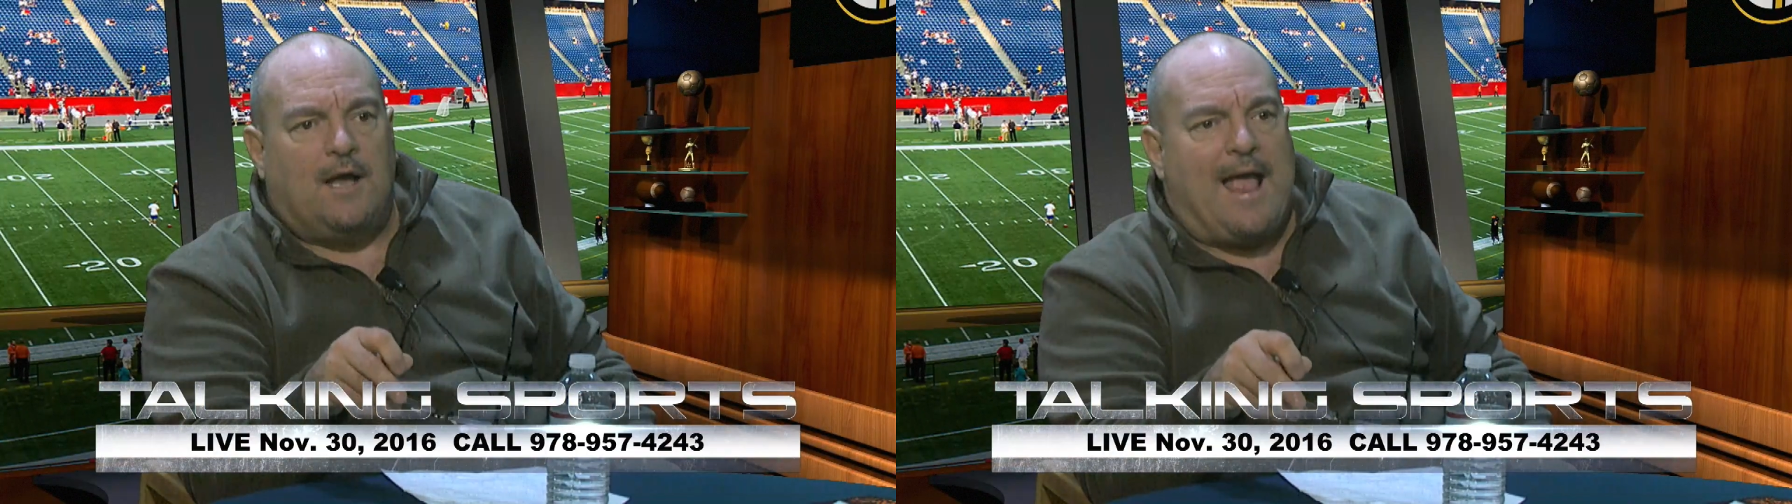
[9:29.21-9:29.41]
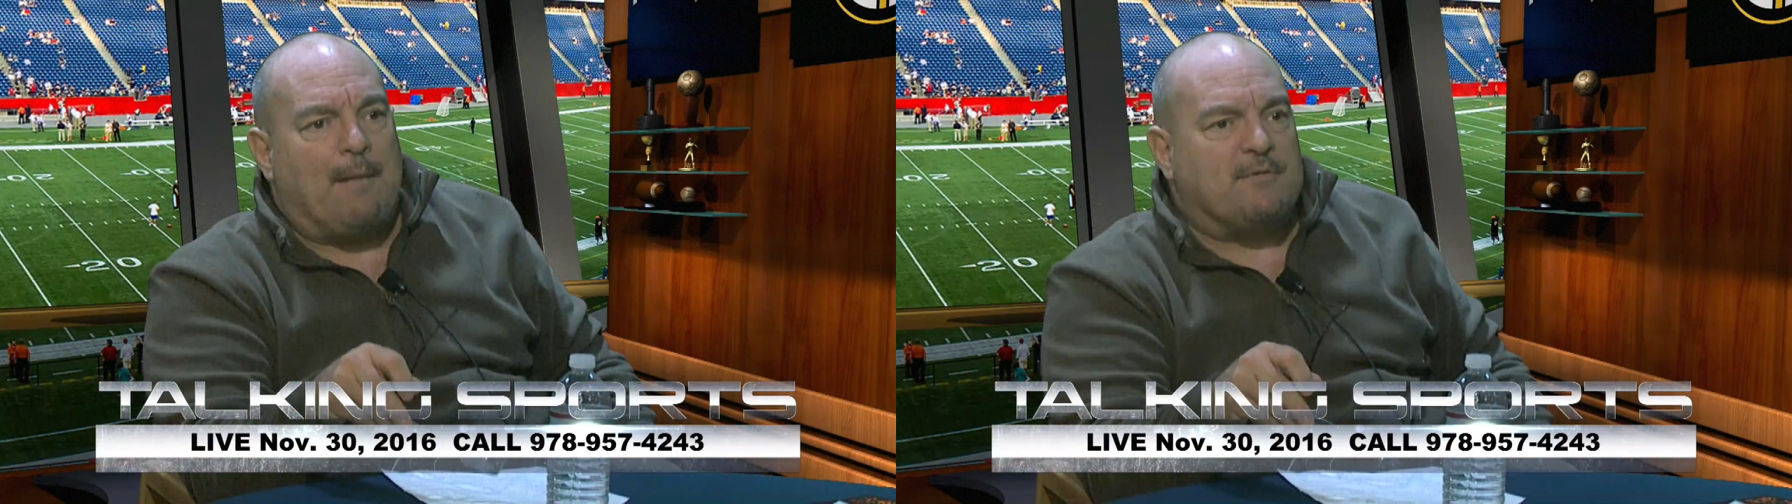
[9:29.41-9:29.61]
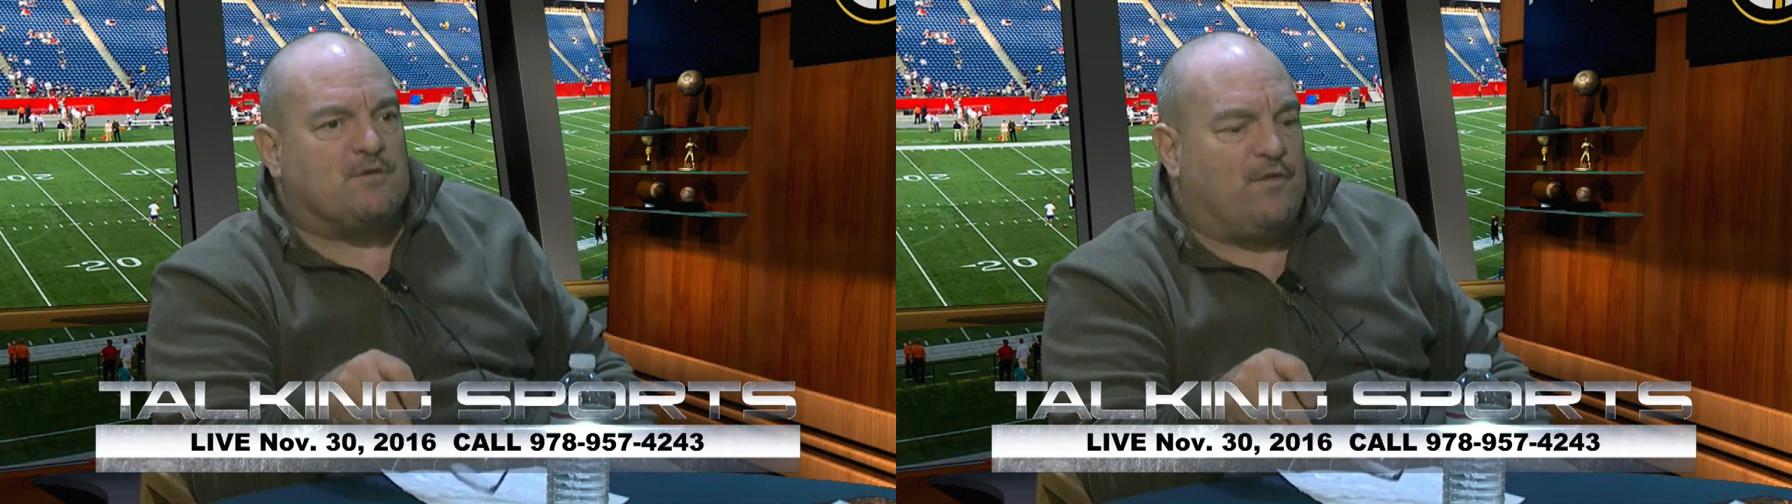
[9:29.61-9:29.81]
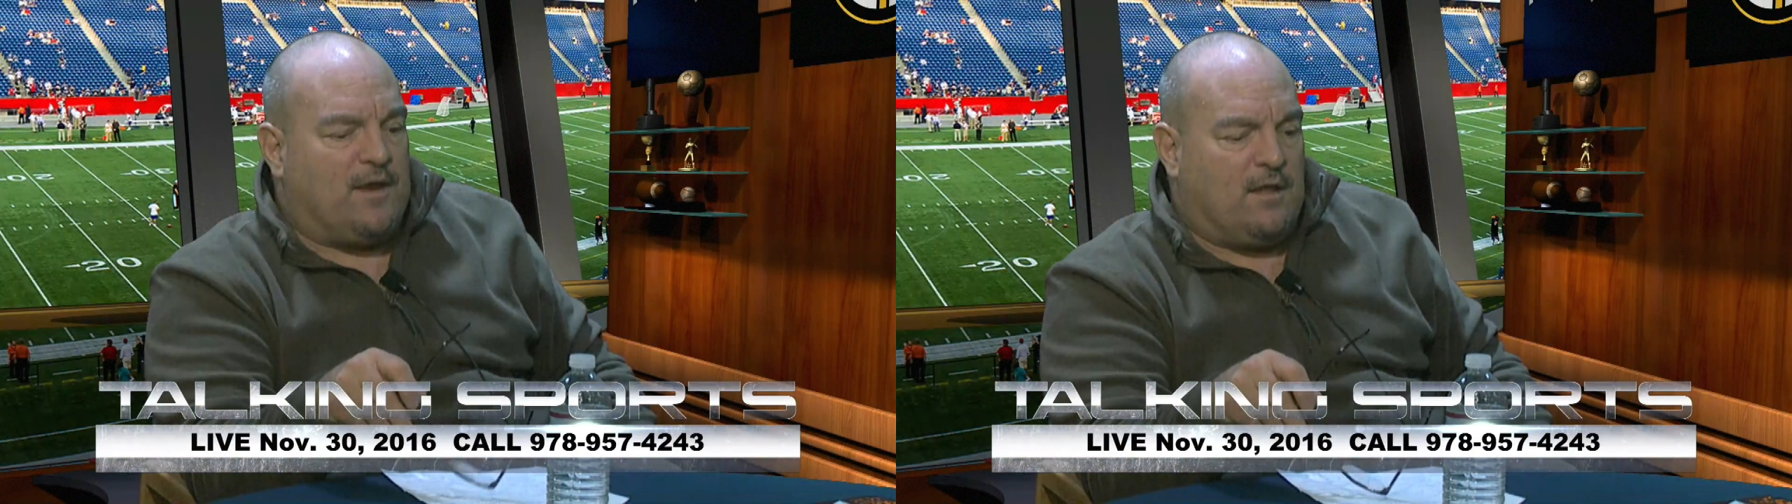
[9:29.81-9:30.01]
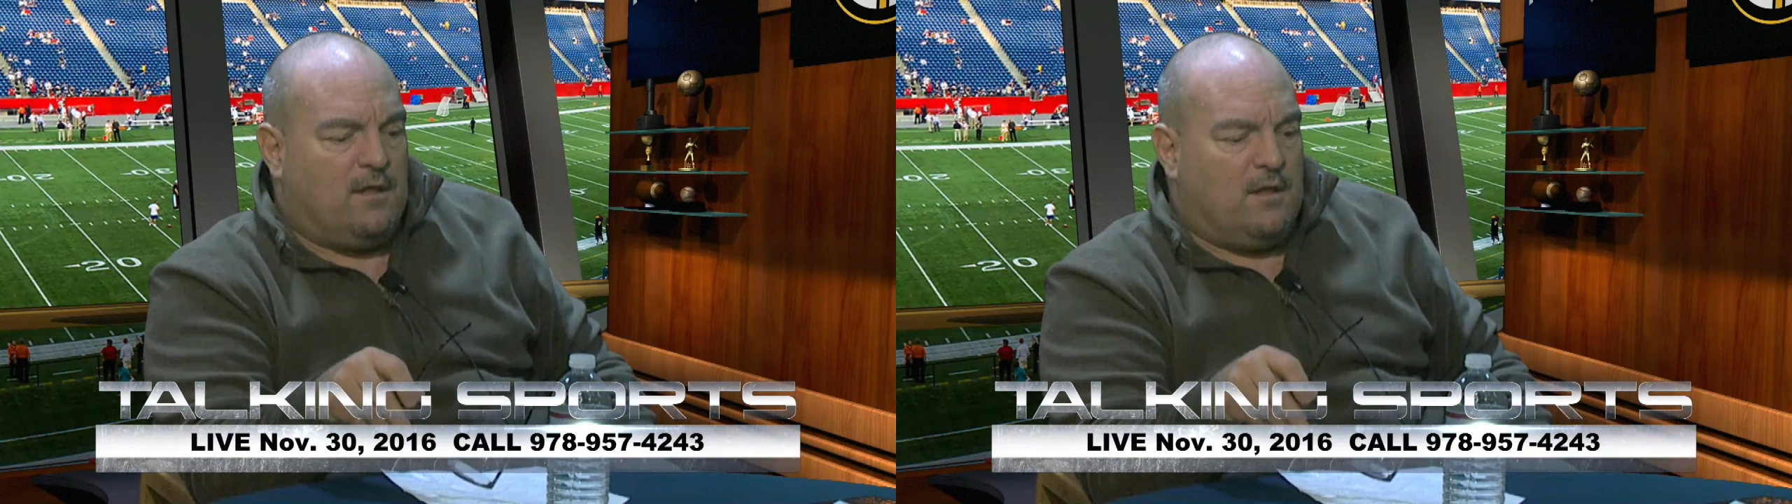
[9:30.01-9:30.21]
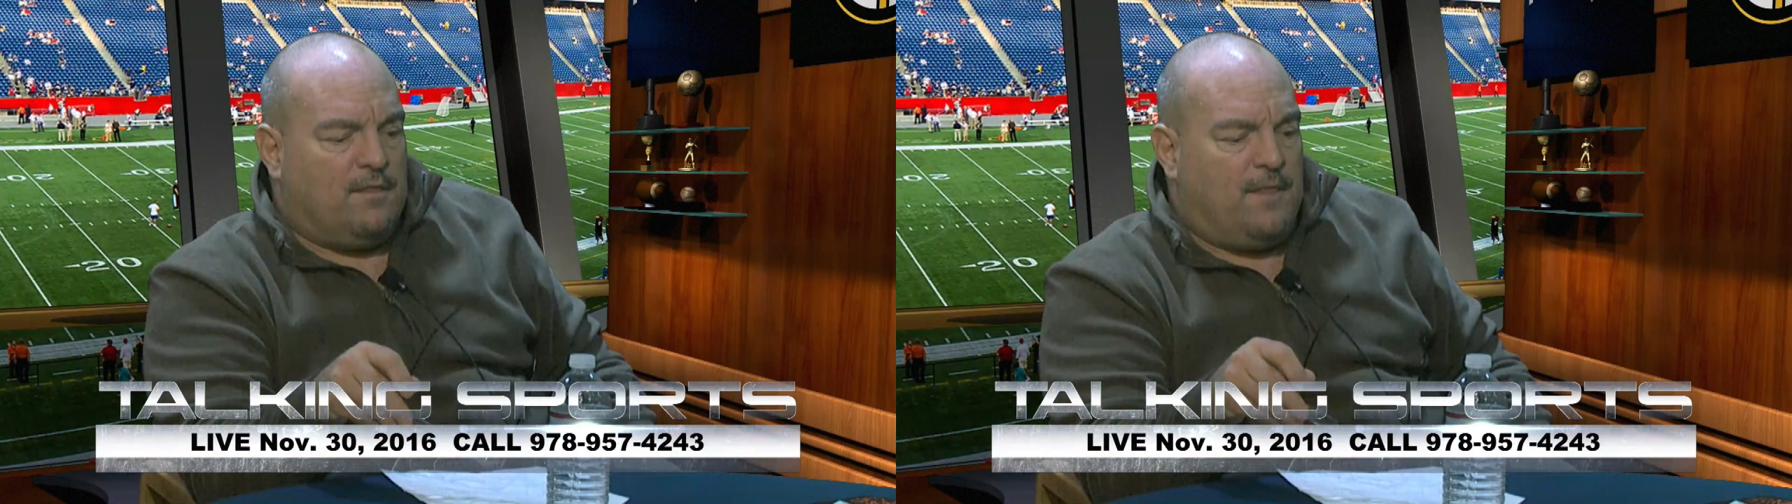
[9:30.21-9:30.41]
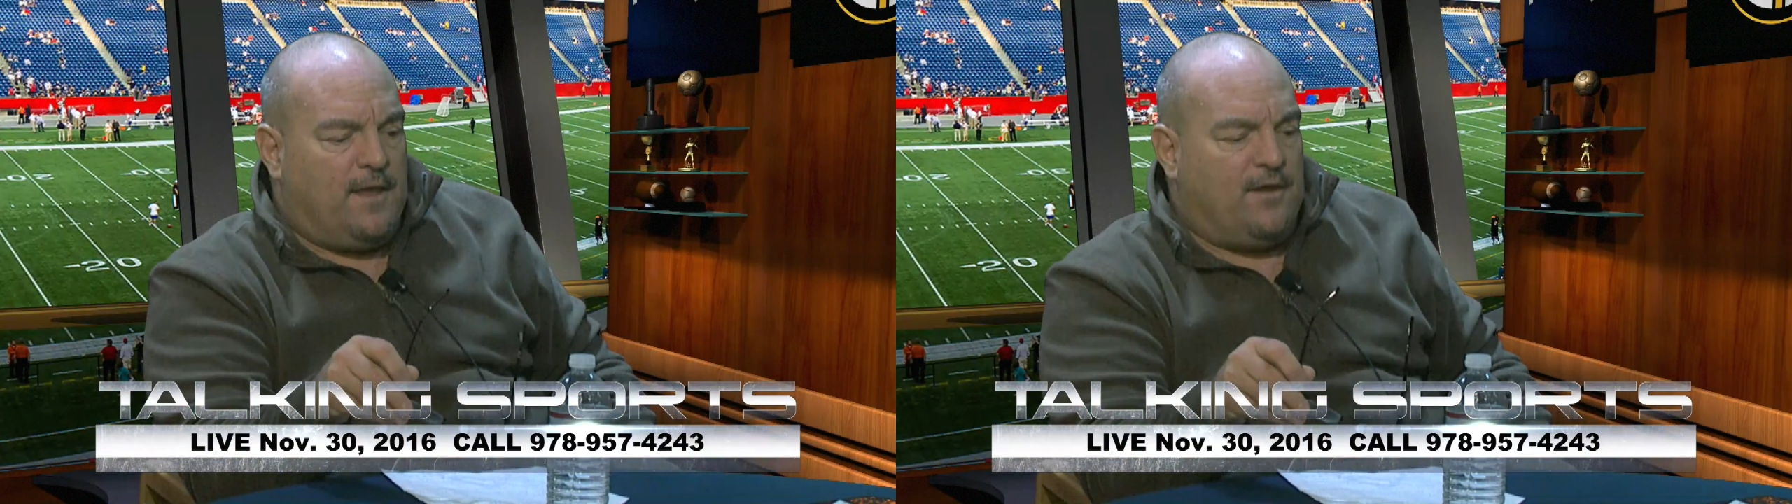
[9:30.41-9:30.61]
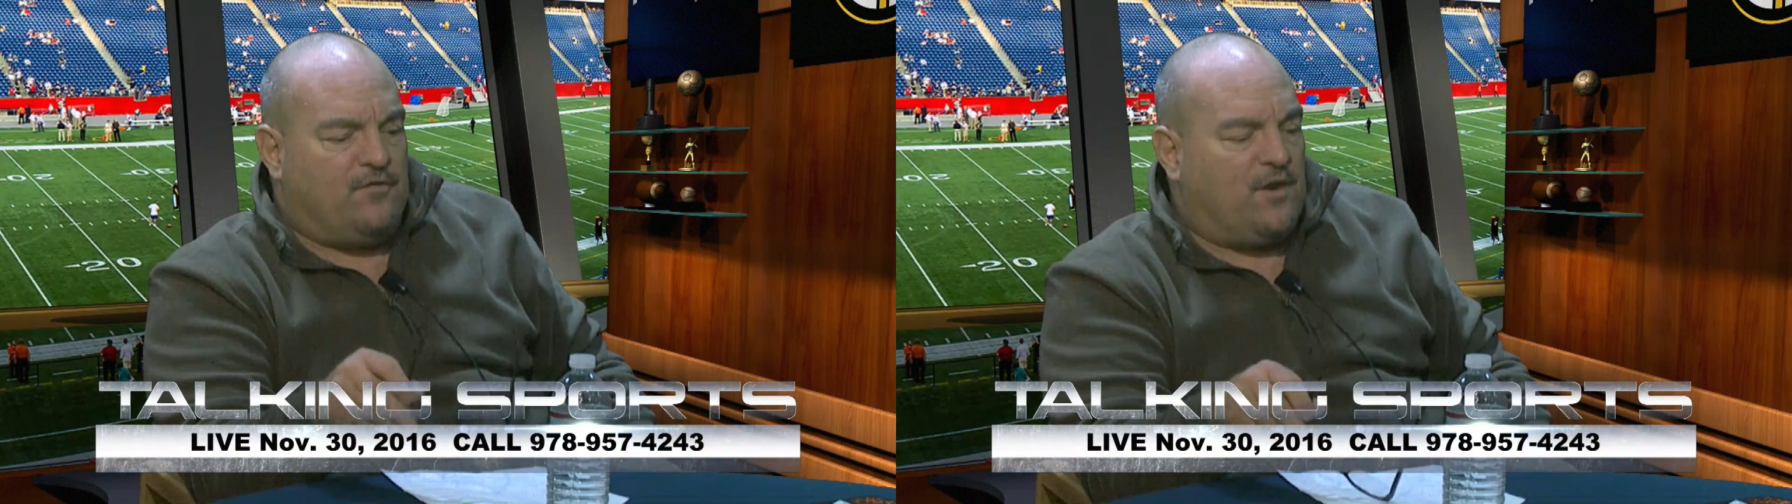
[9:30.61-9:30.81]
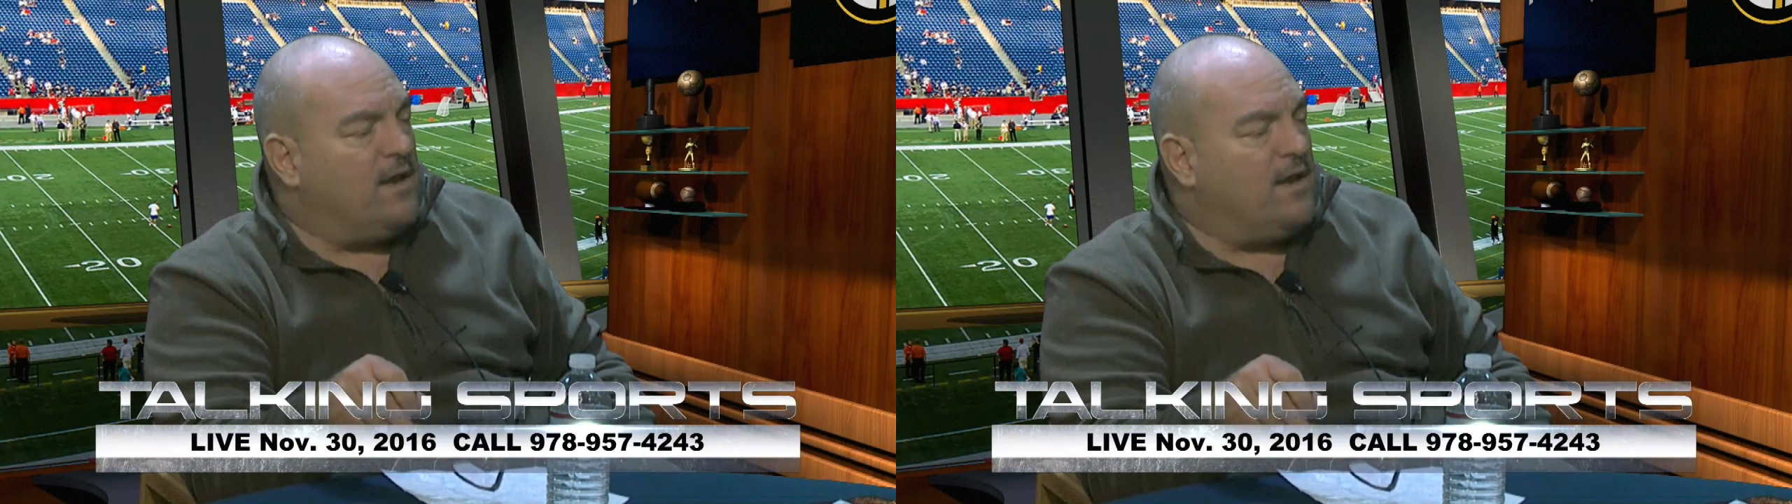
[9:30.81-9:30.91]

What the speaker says: atmosphere is